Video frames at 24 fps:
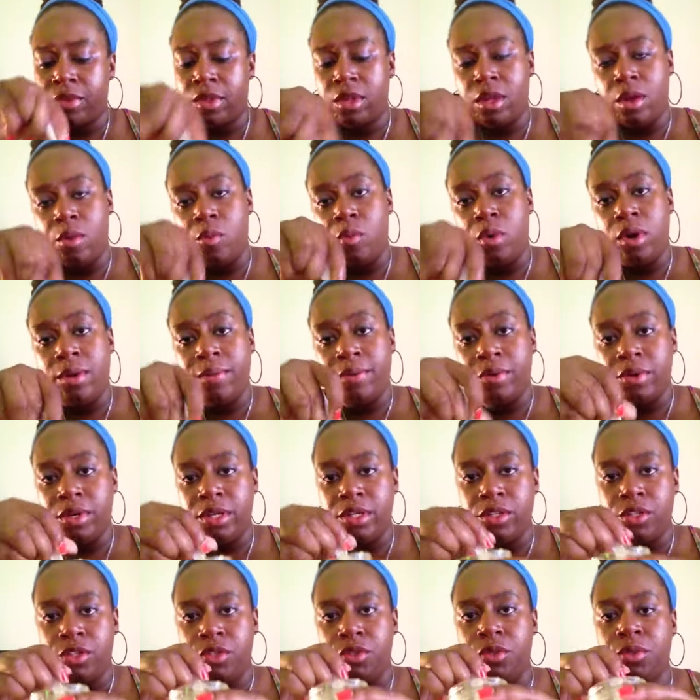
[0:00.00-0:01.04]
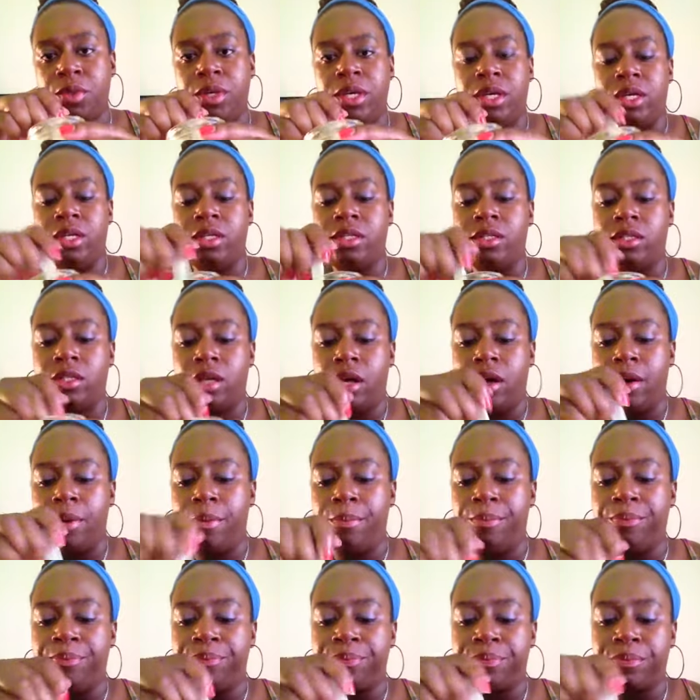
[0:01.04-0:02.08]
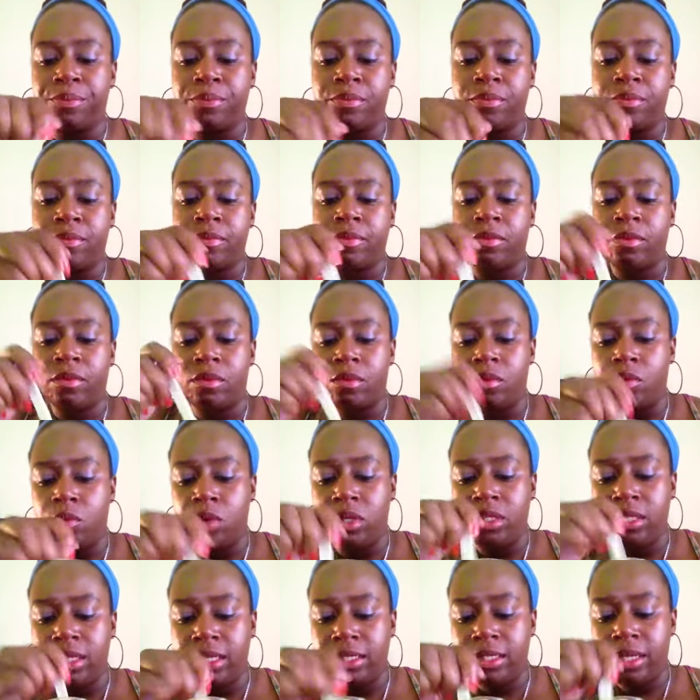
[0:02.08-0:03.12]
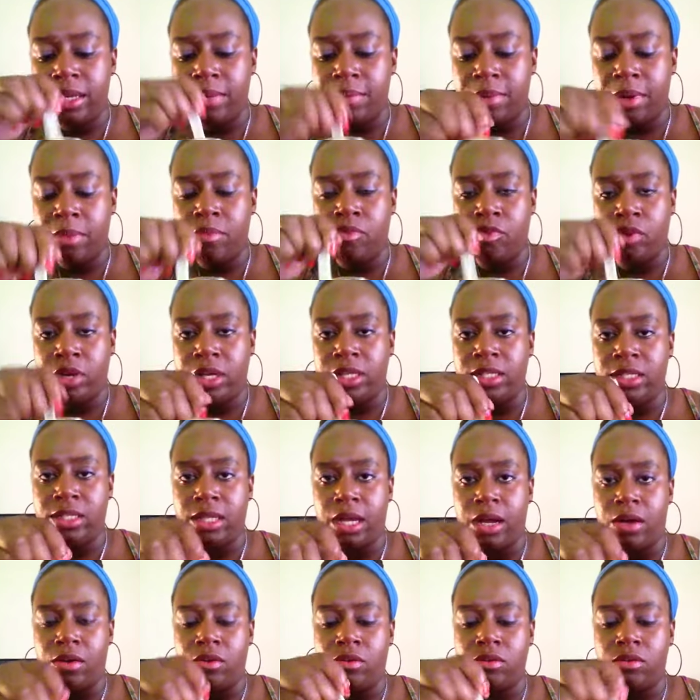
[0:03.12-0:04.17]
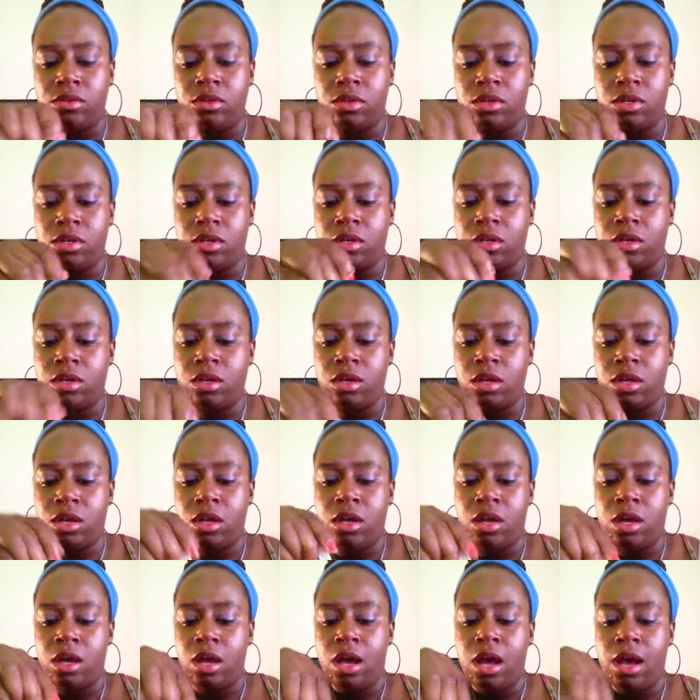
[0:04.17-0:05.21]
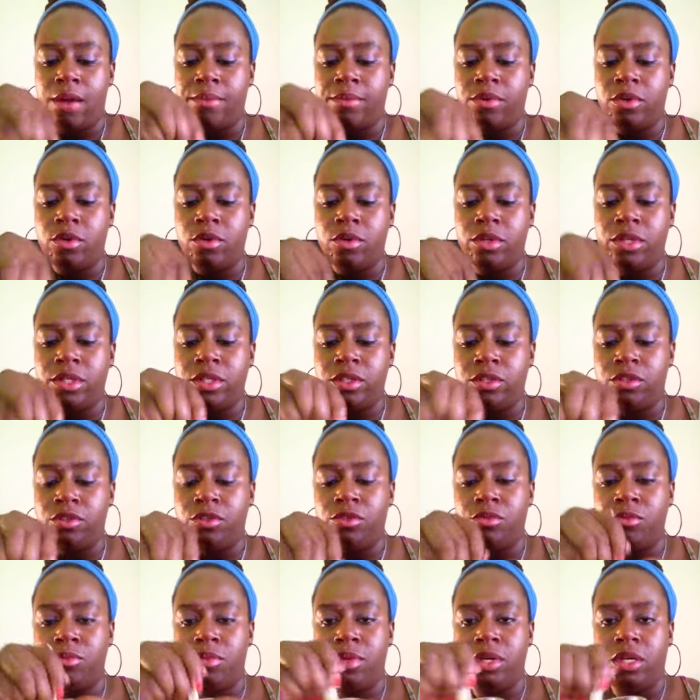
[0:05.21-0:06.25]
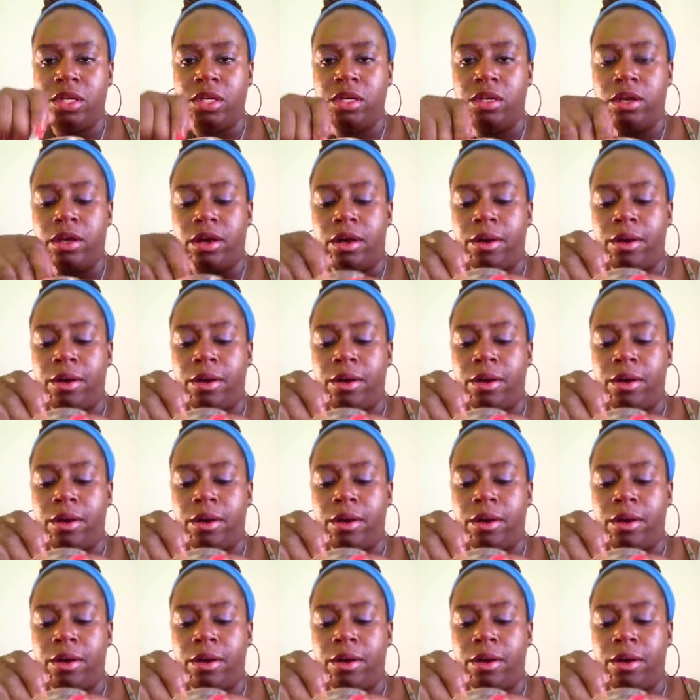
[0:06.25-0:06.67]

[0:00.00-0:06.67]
And what I'm going to do is, once I take my braids out, I'm going to be